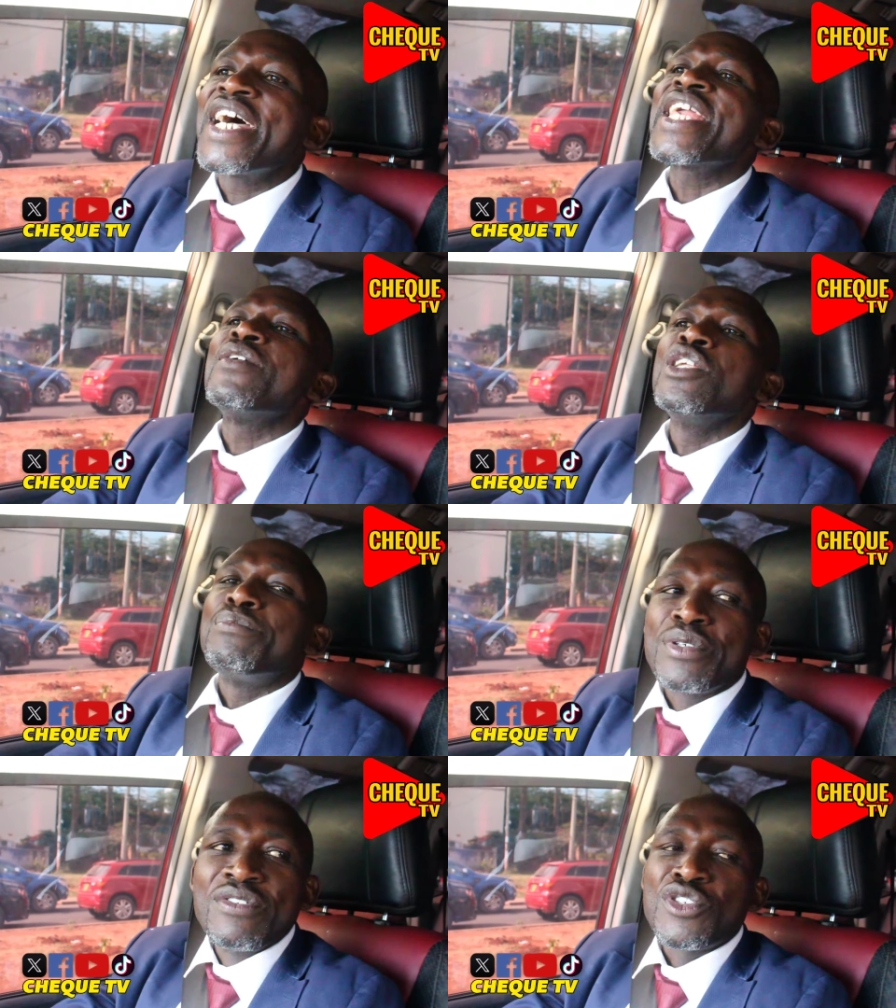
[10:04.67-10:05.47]
Kenya will
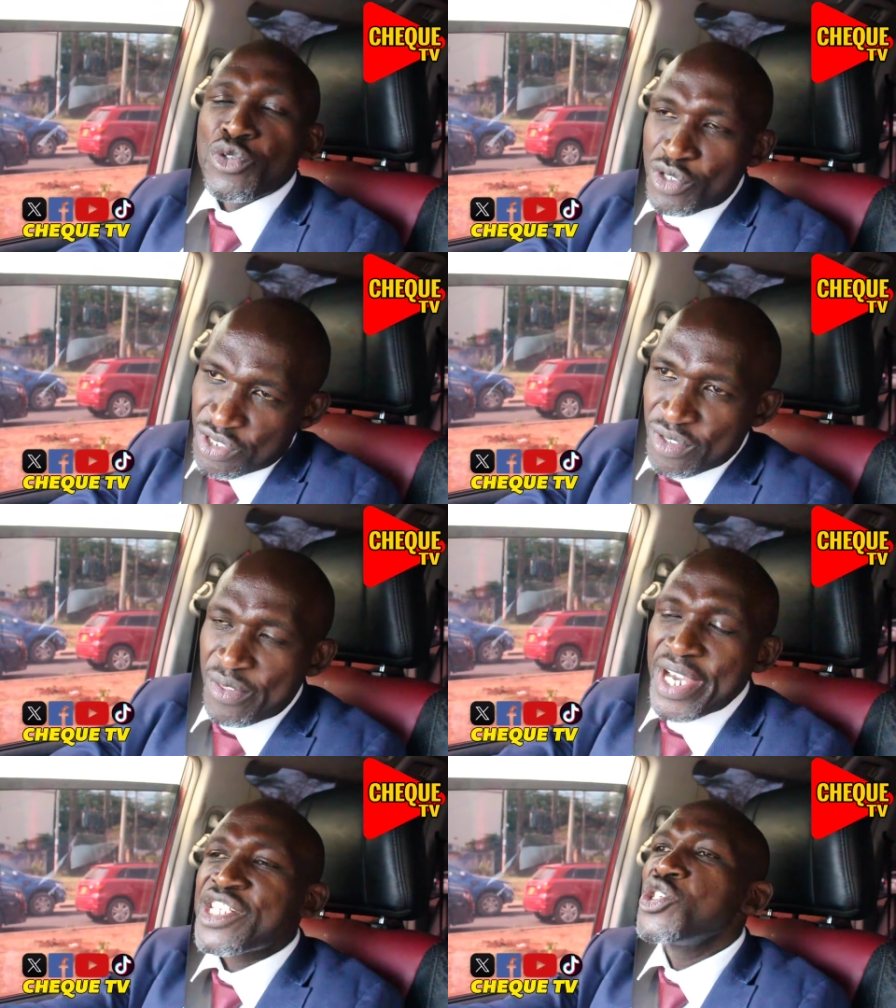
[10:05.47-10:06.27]
prove to Ruto
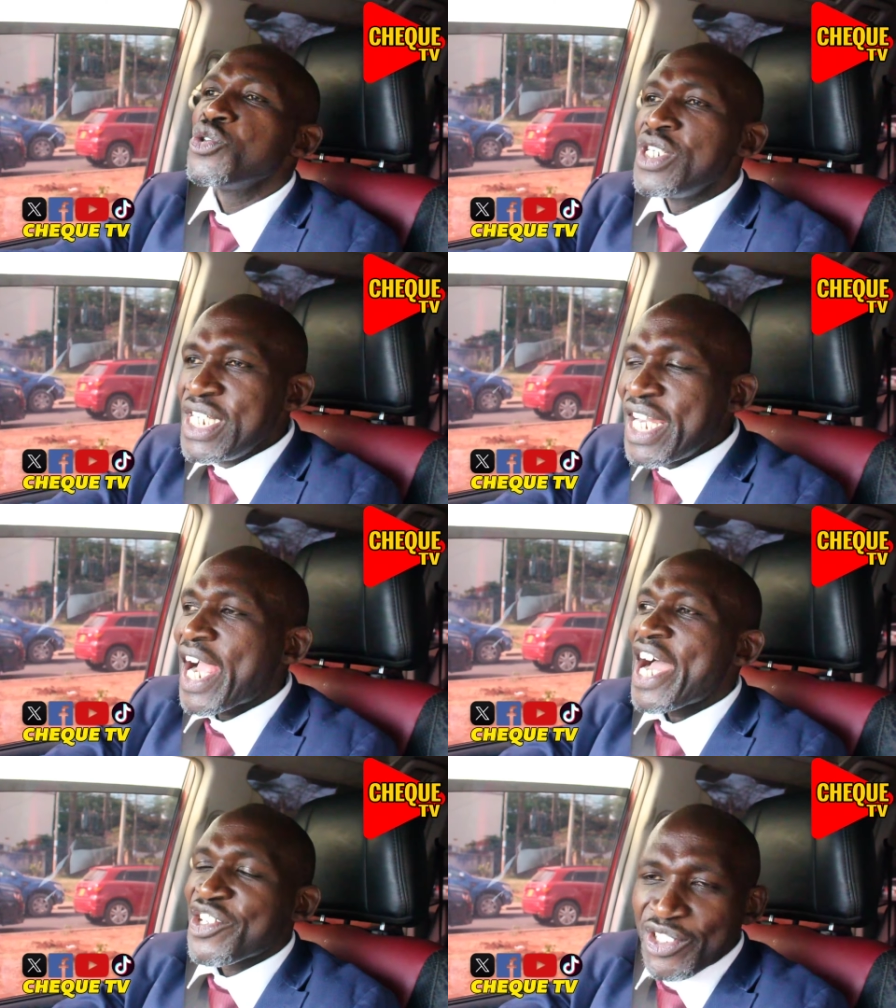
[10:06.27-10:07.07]
that UDA
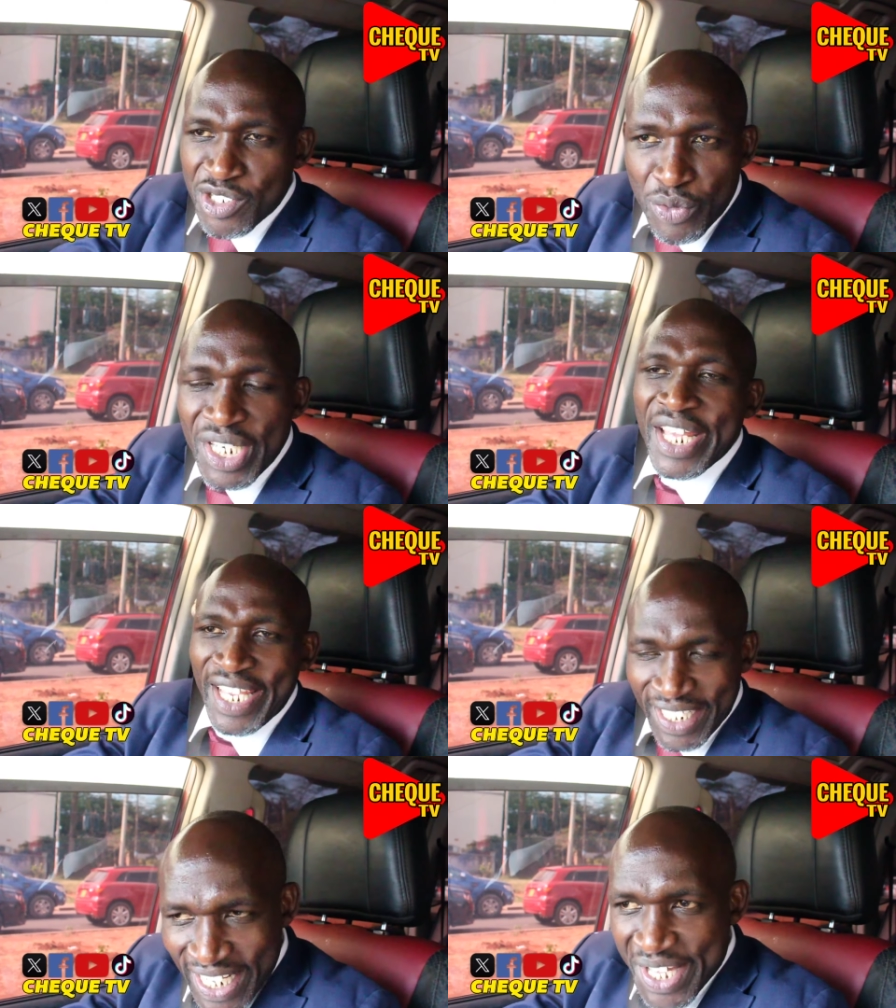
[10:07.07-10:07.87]
cannot win
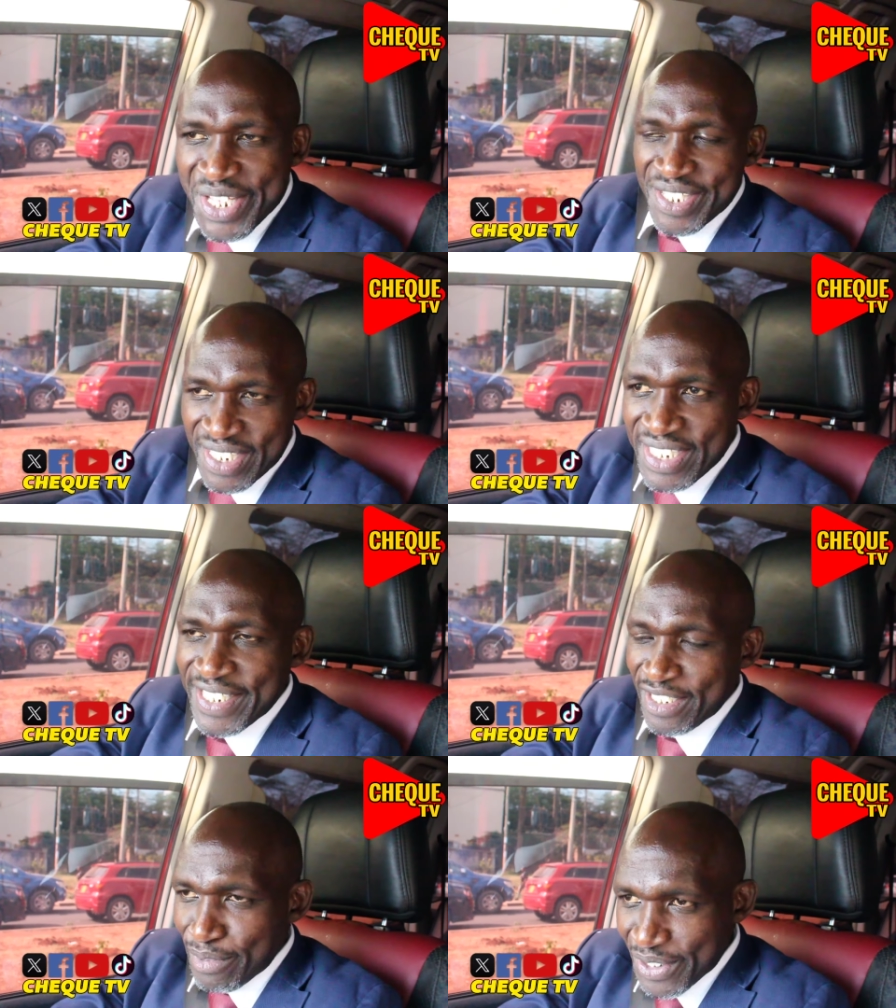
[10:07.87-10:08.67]
any other seat
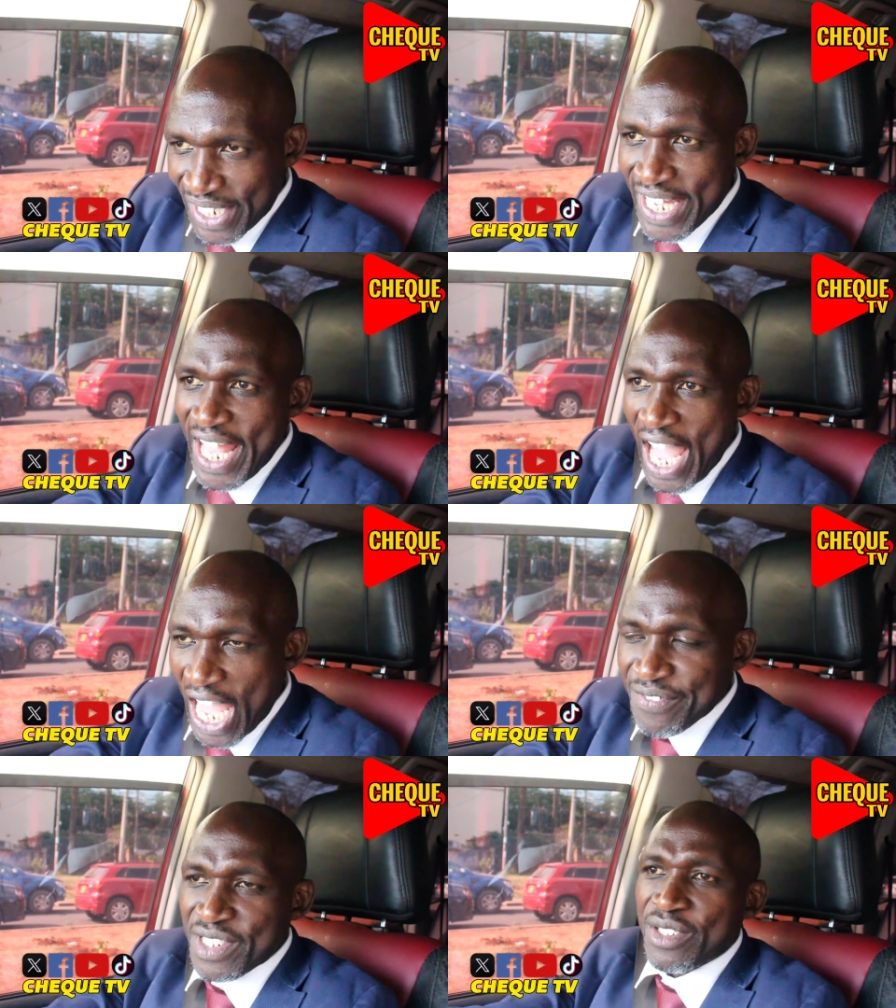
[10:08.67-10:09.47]
in Mount Kenya
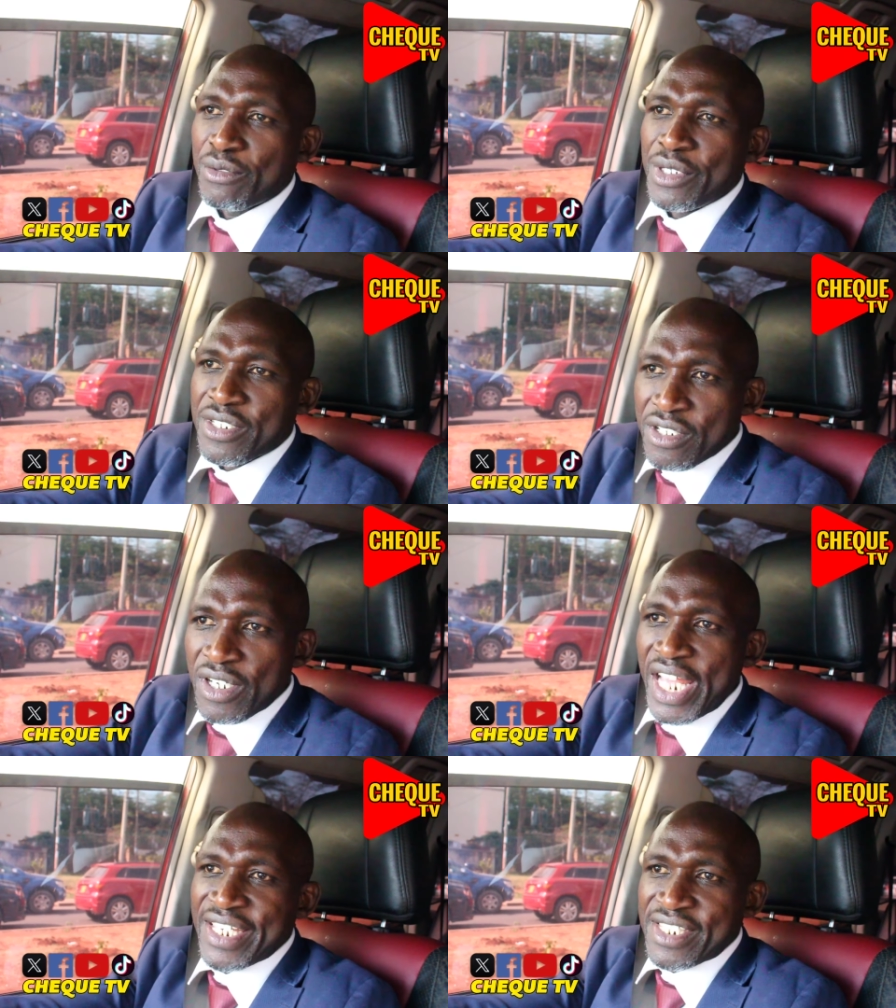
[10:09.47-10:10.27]
after the betrayal
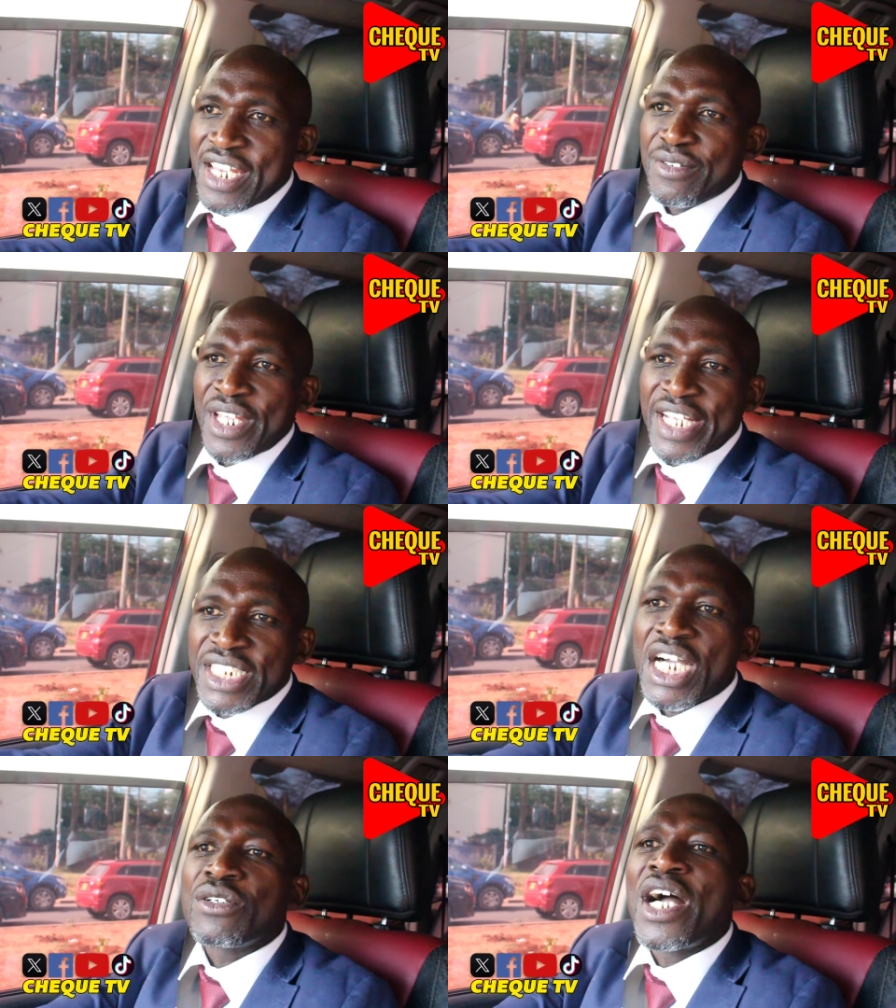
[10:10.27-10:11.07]
he has done with
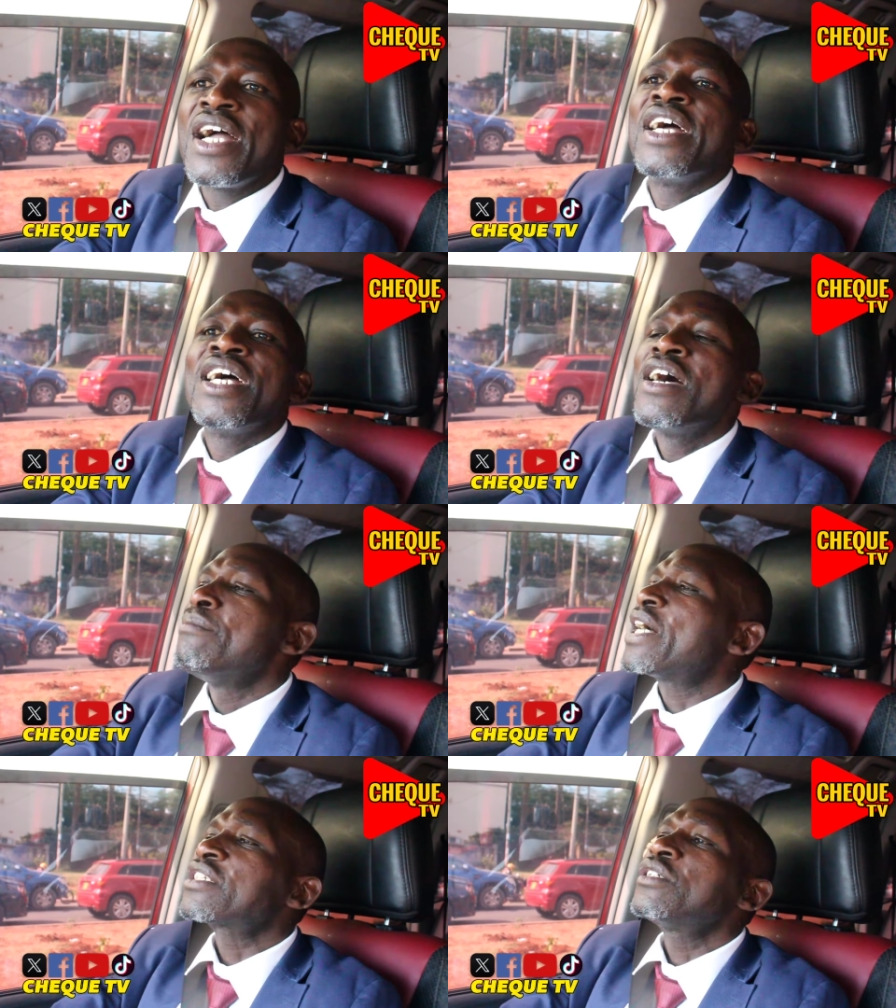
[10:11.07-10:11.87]
Gachagua.
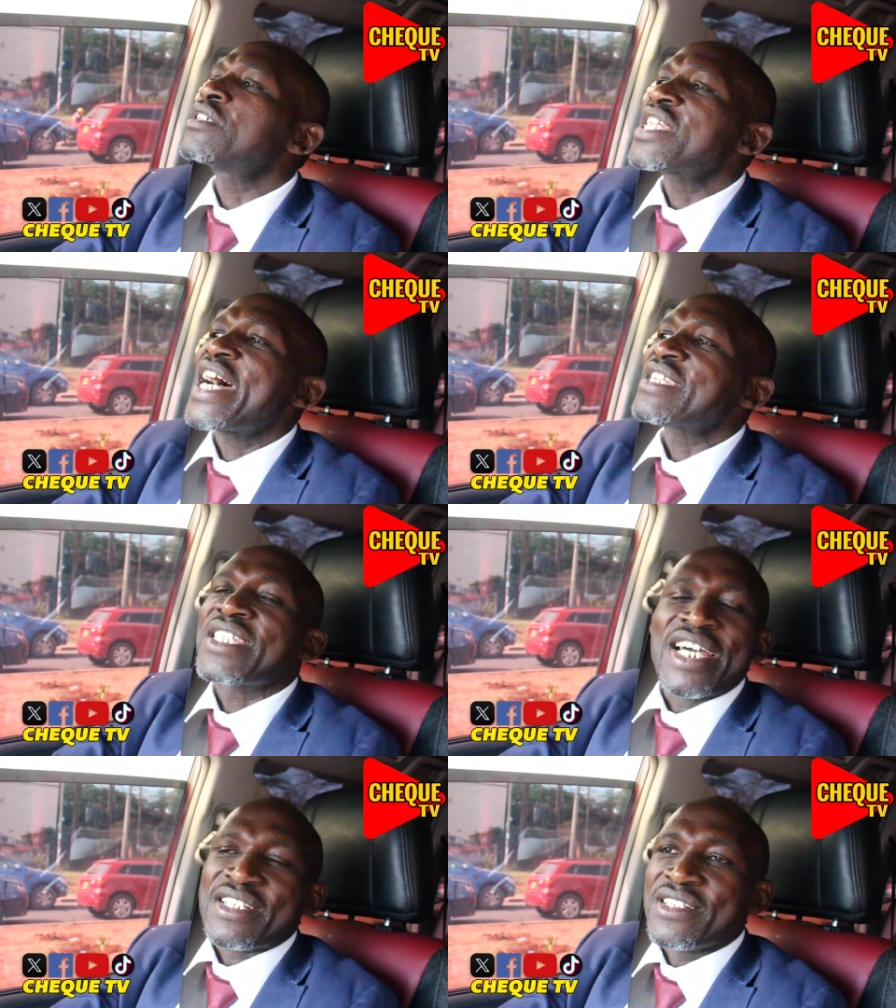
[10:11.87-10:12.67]
But not just
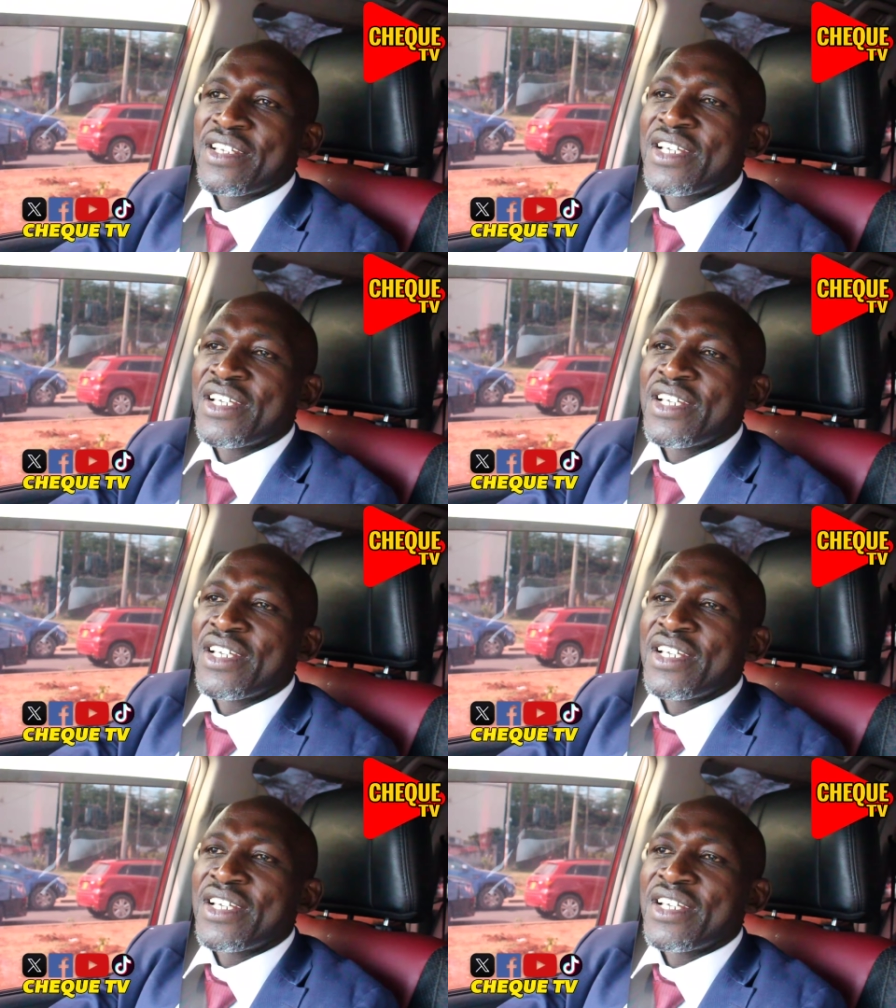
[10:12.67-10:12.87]
that,